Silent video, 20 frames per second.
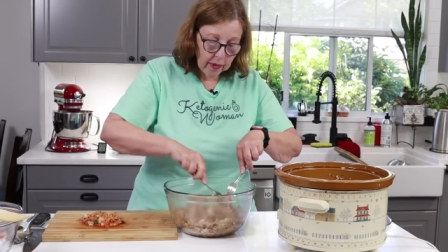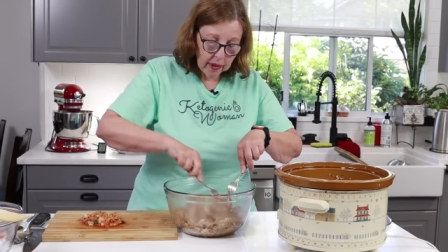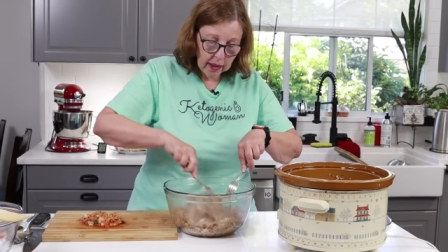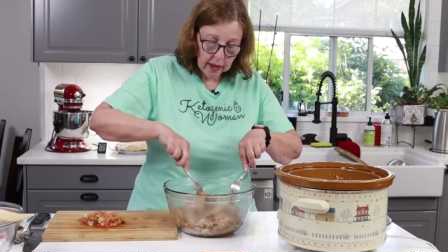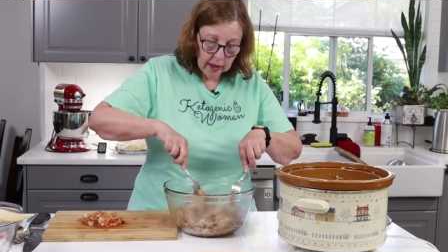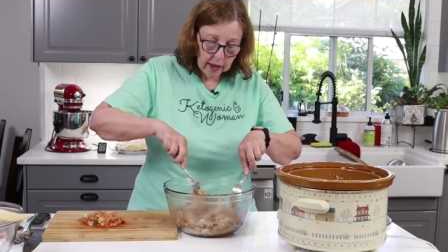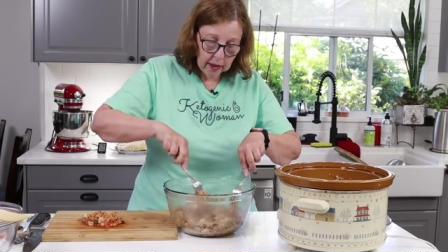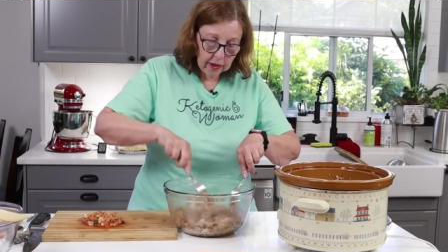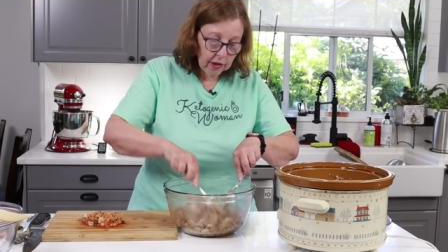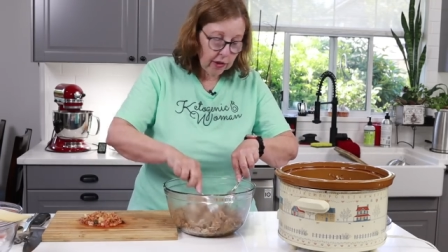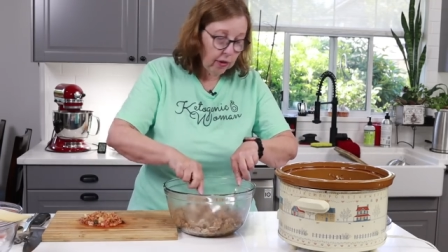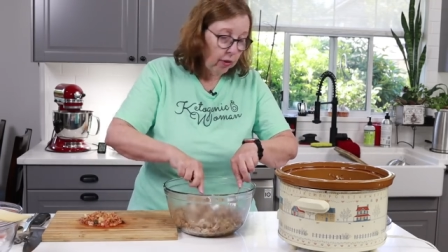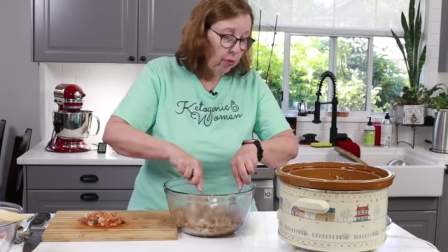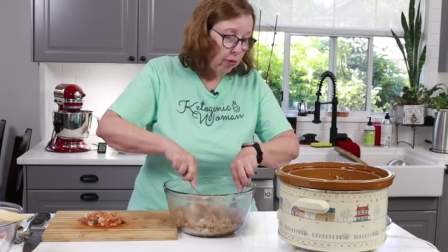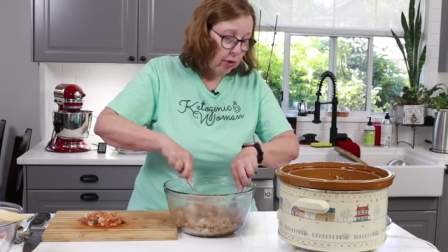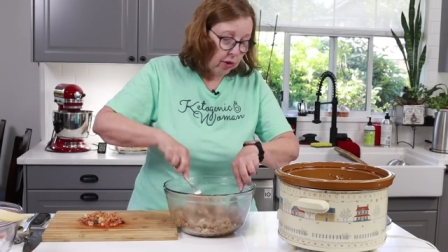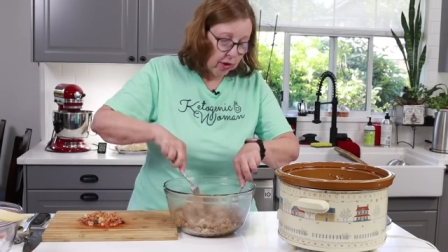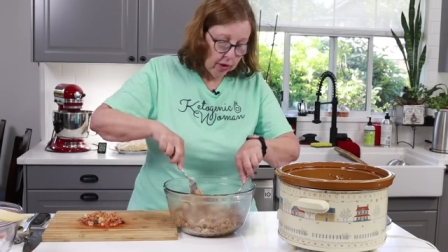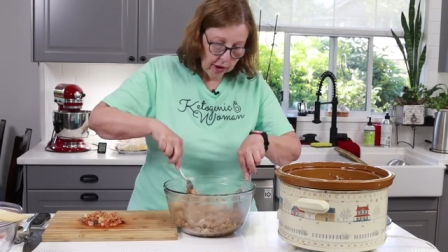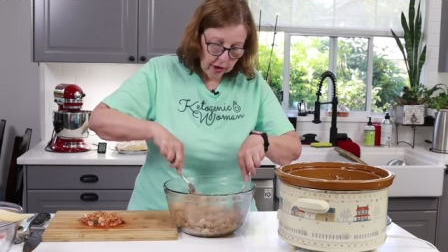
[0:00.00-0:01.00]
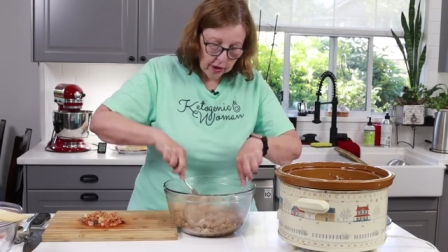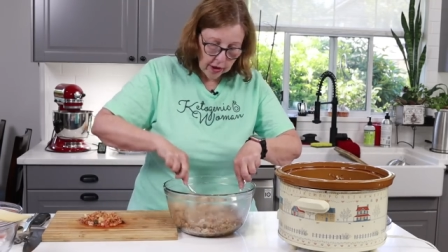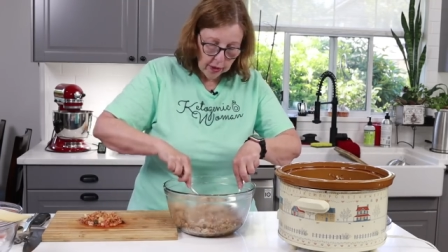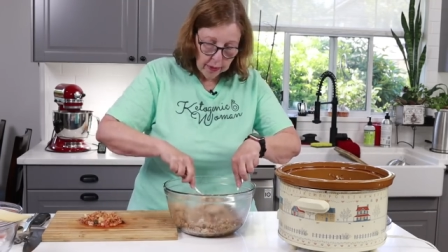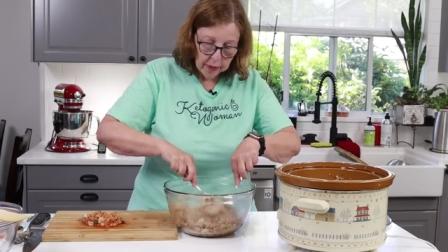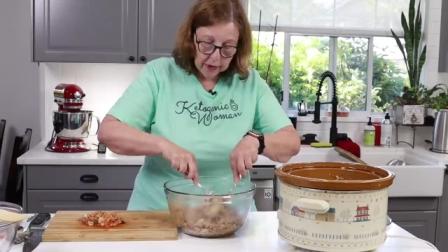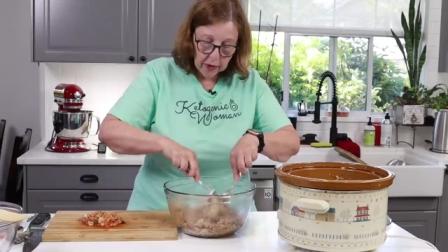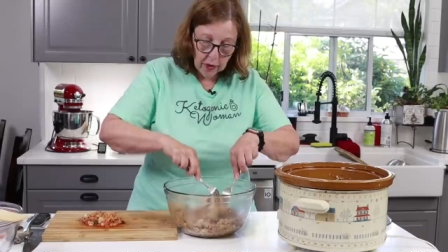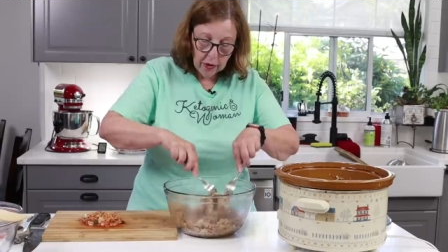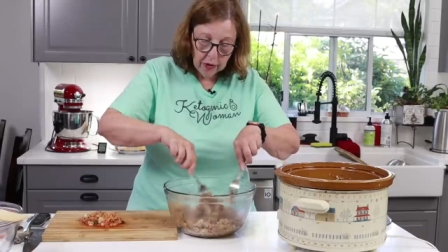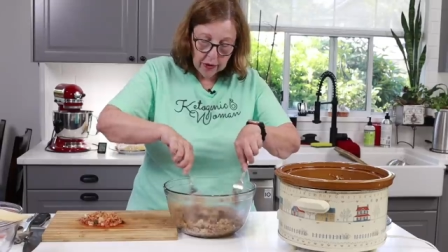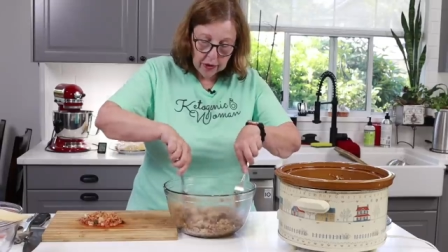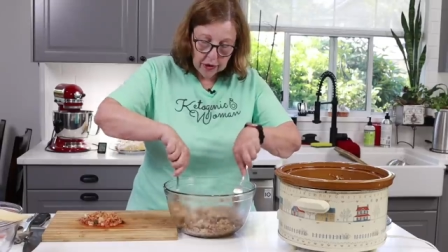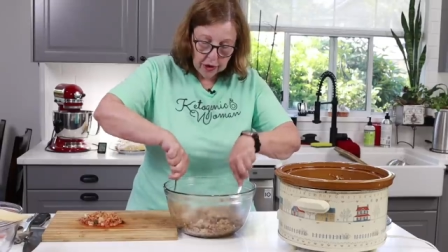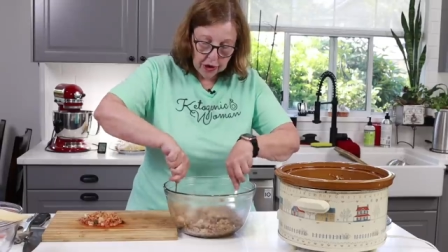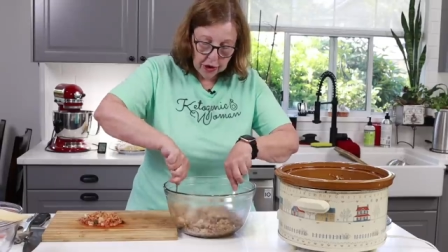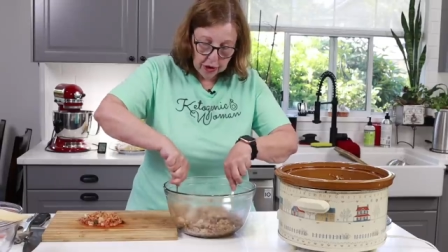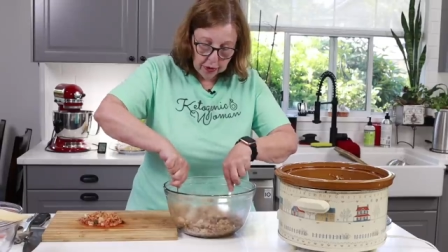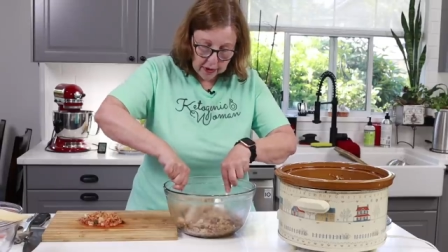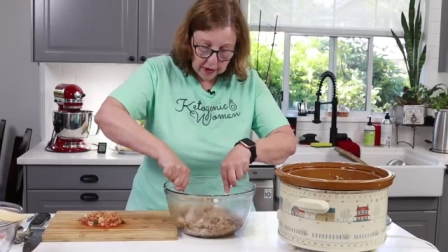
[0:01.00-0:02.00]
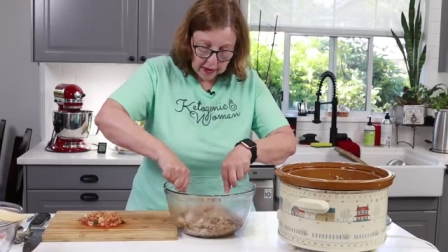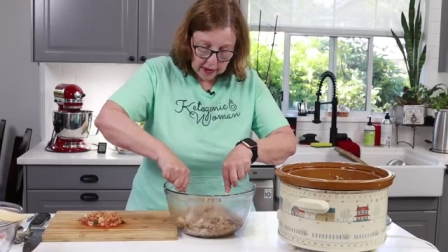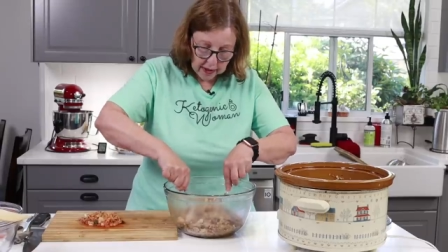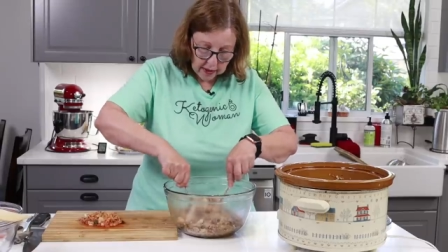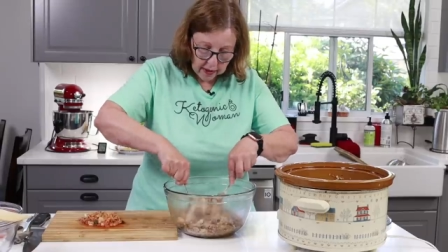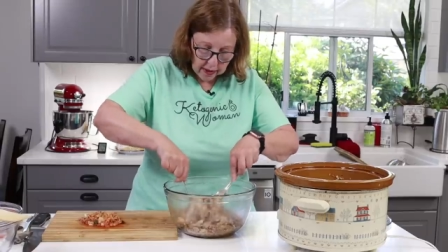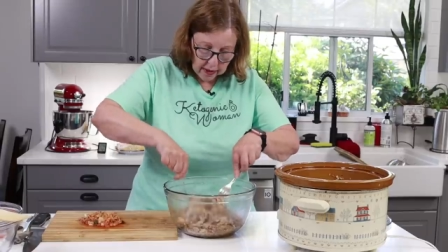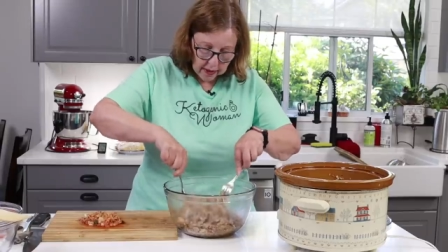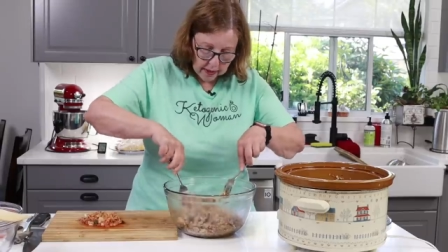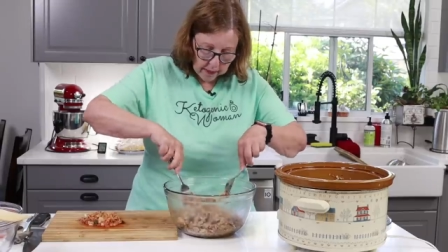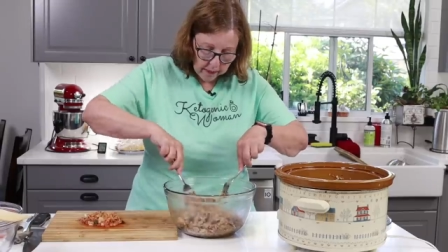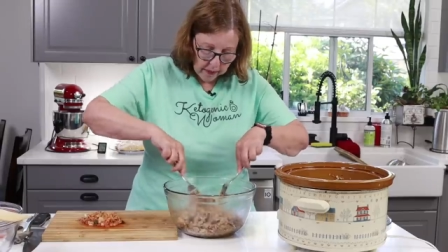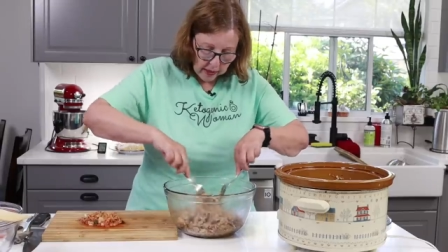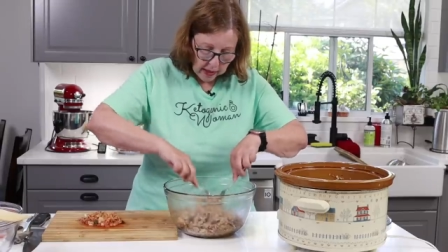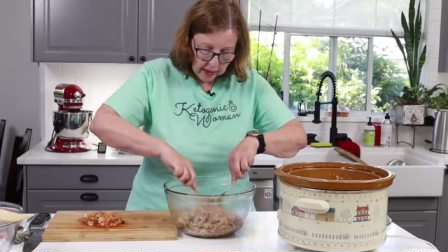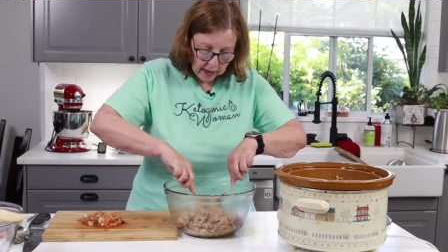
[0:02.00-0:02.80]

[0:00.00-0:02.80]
the slow cooker with all the juices.